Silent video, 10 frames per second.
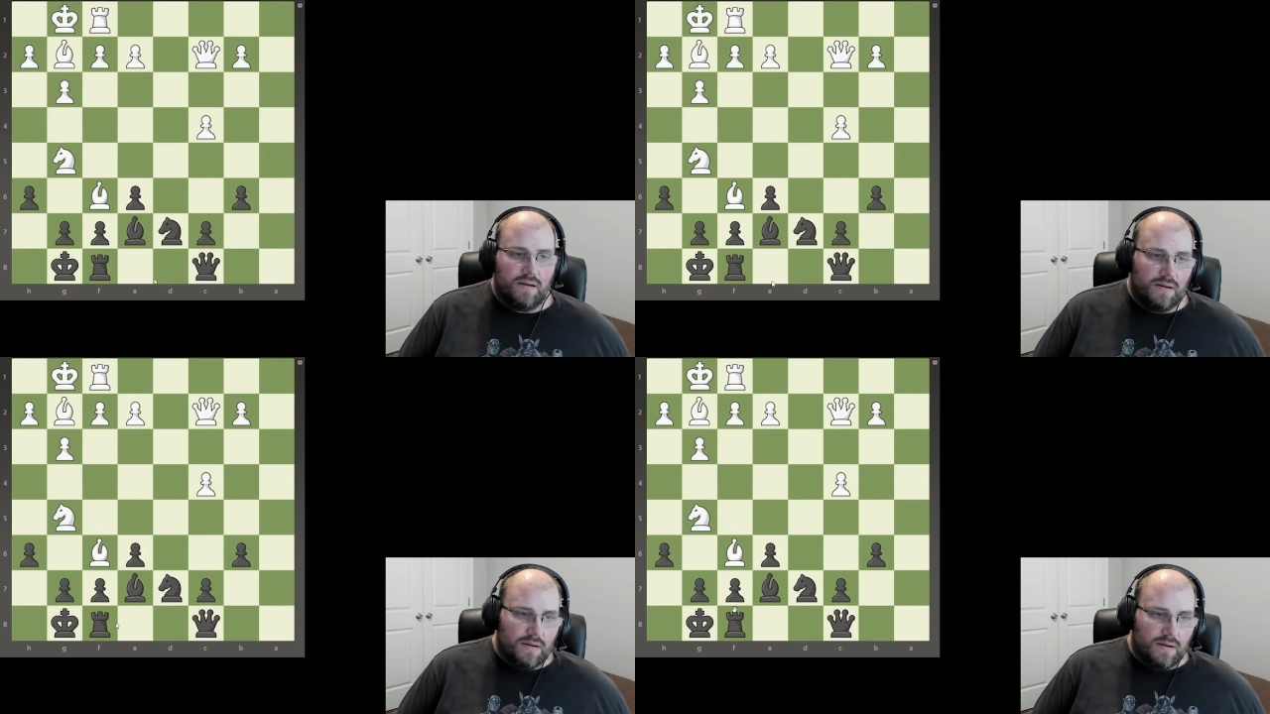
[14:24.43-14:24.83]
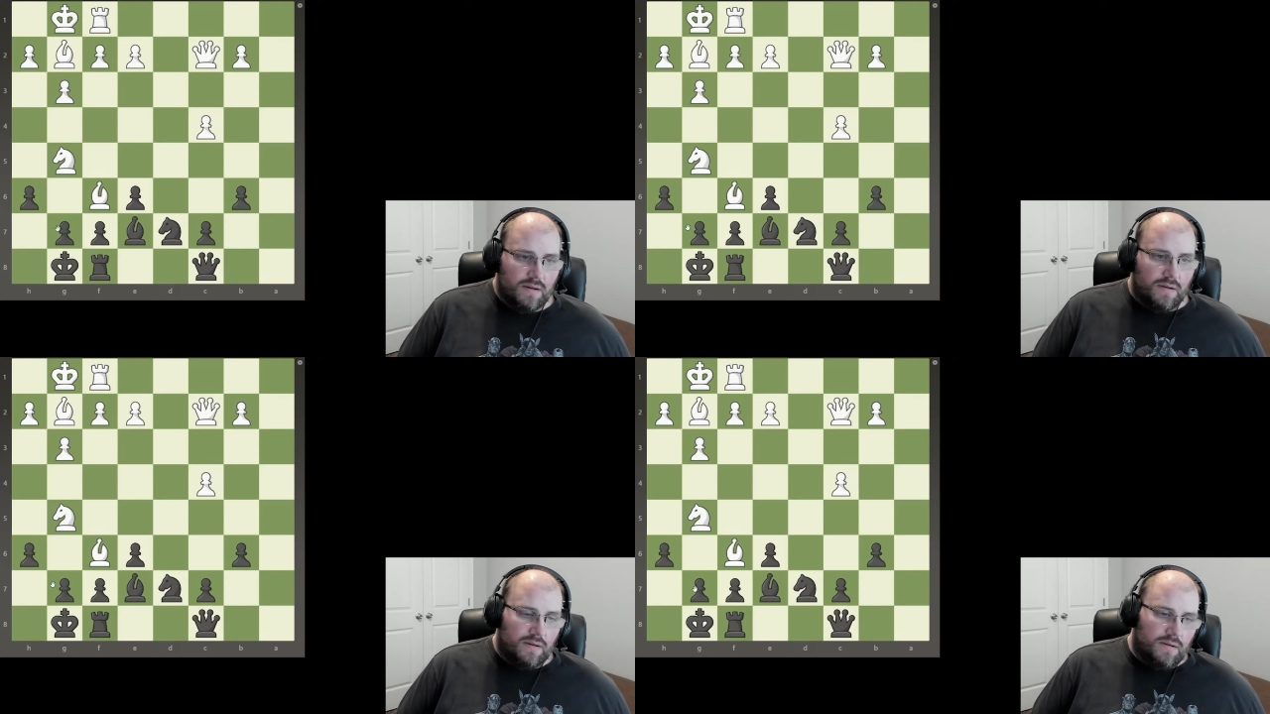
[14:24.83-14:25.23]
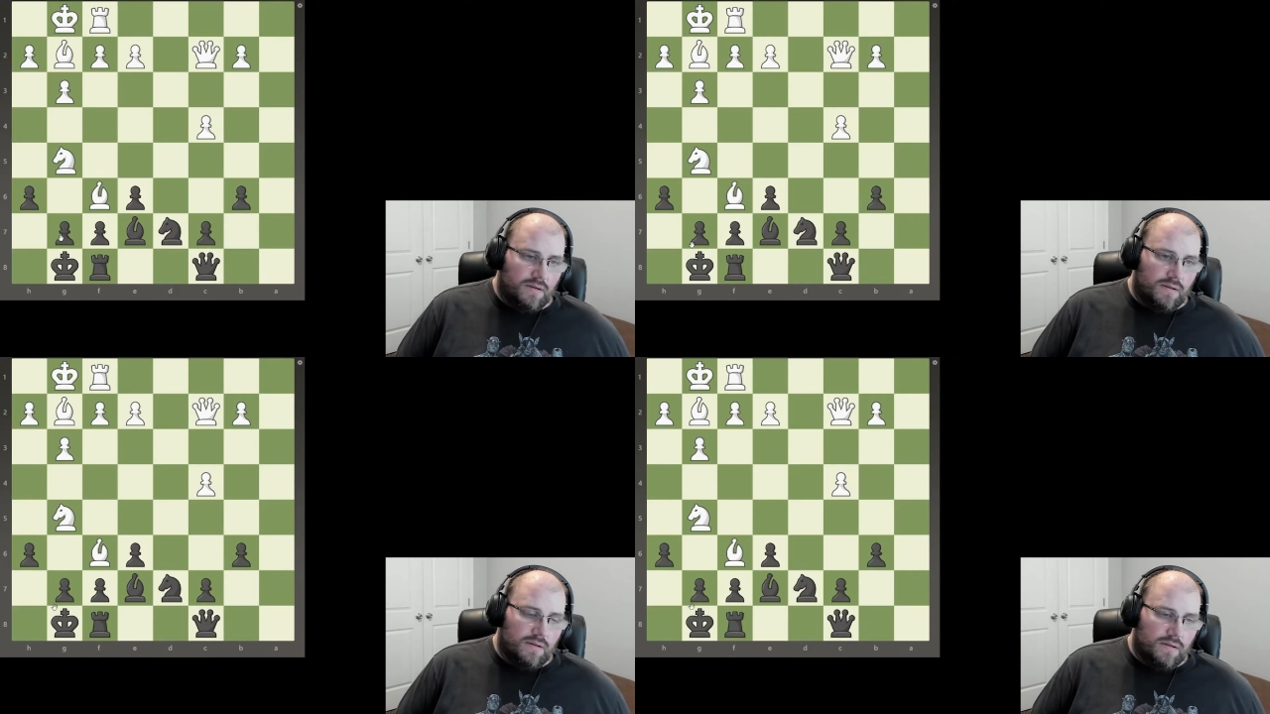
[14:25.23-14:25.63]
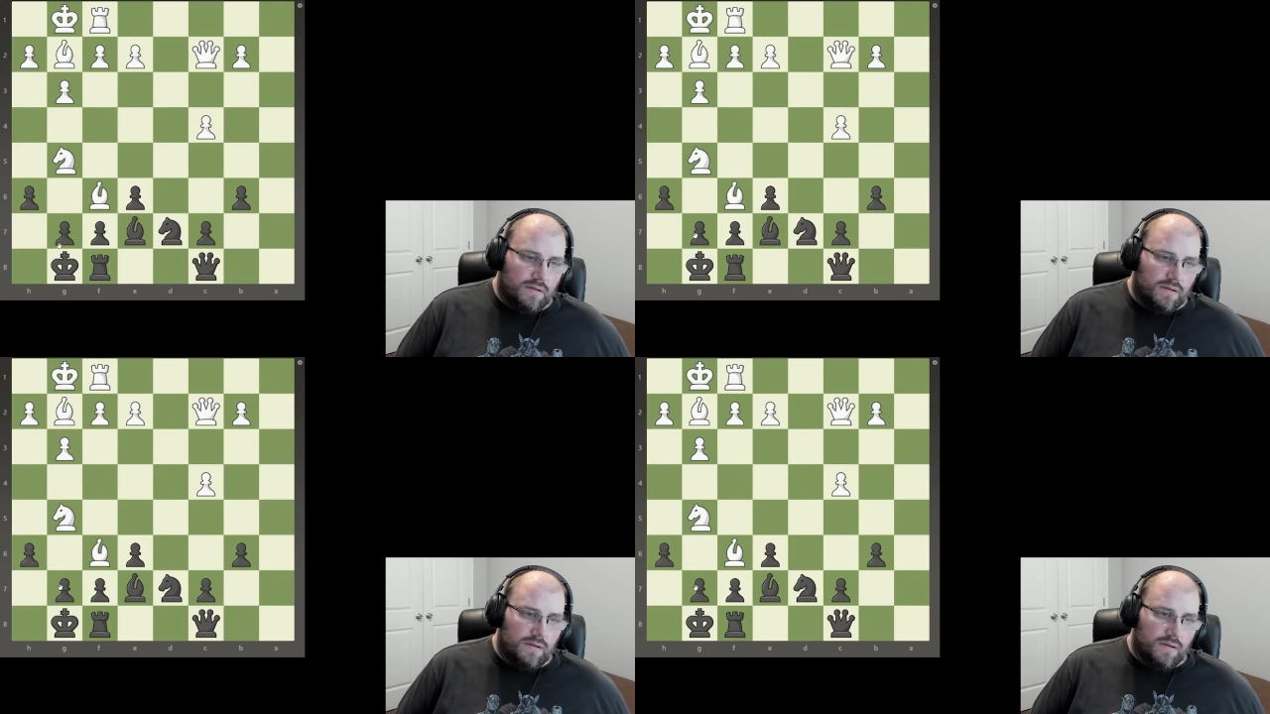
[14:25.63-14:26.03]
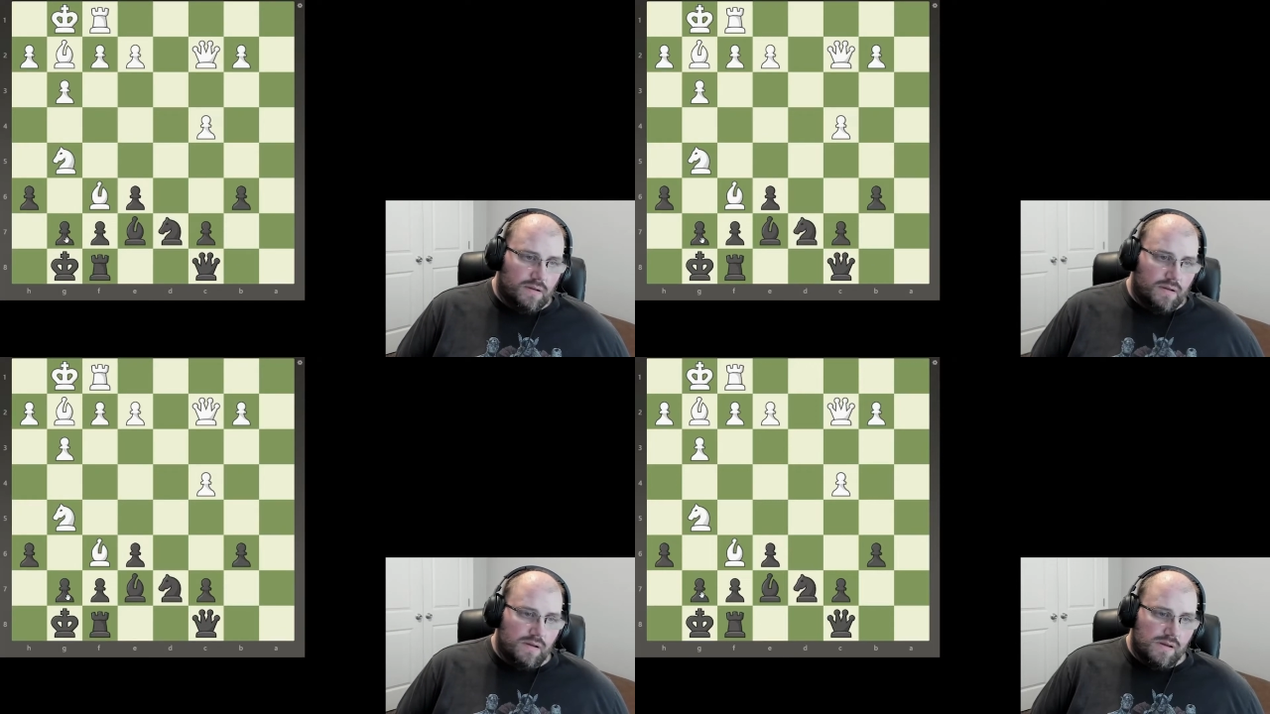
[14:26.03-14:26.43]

No one is speaking in this clip.